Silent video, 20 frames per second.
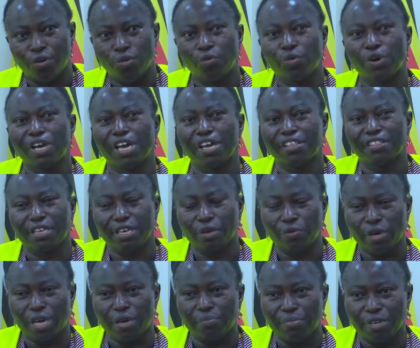where they
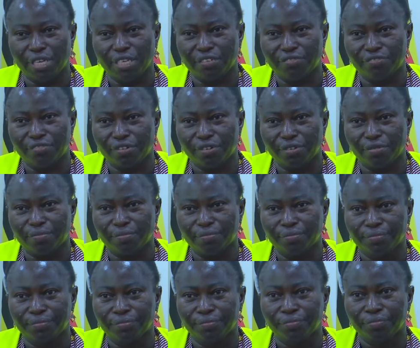were picked from.
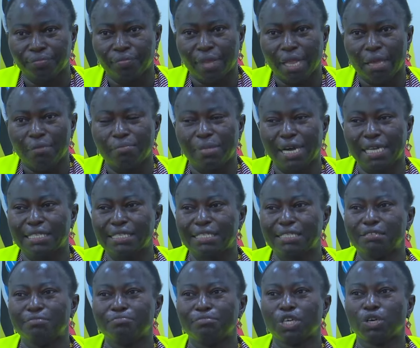
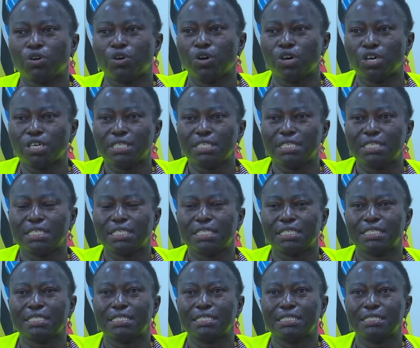But because
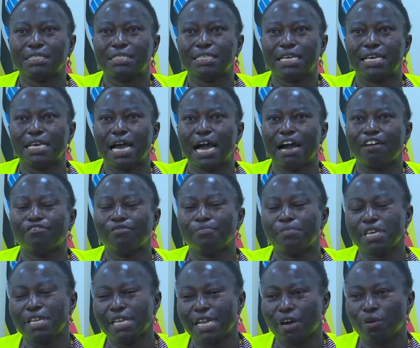they have
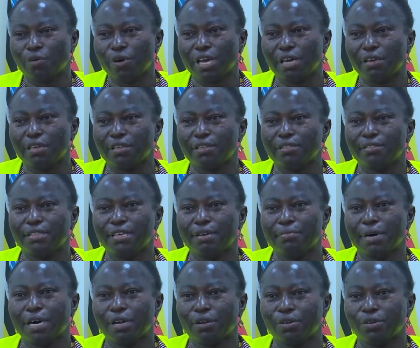been away, the
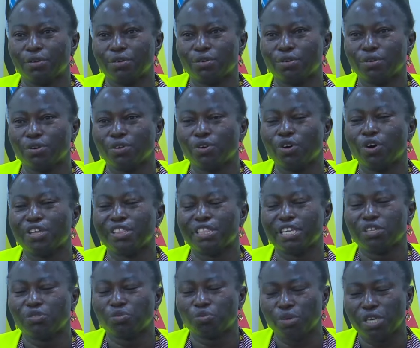Balongo, all
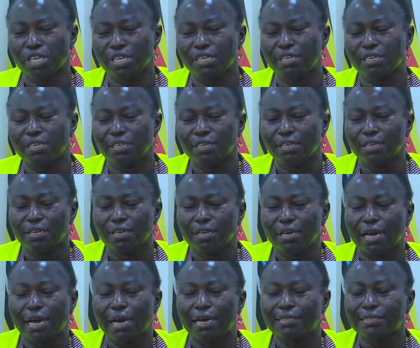the twin
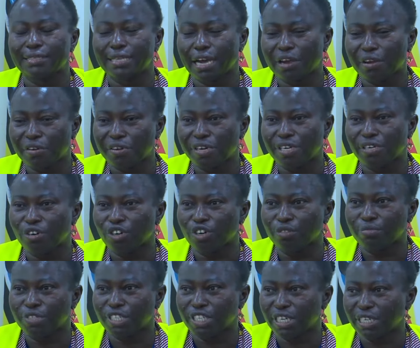uh, sacred
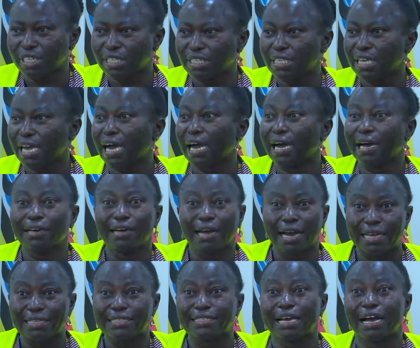objects are,
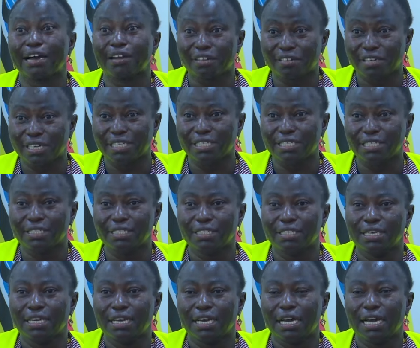are sacred
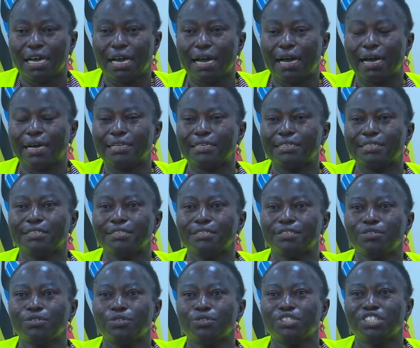and
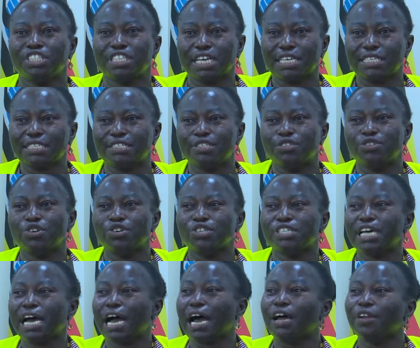you just
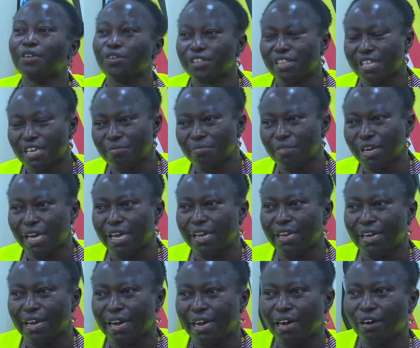don't handle them
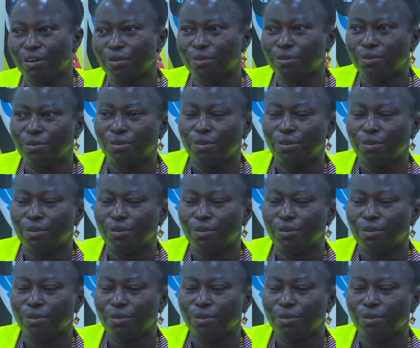anyhow.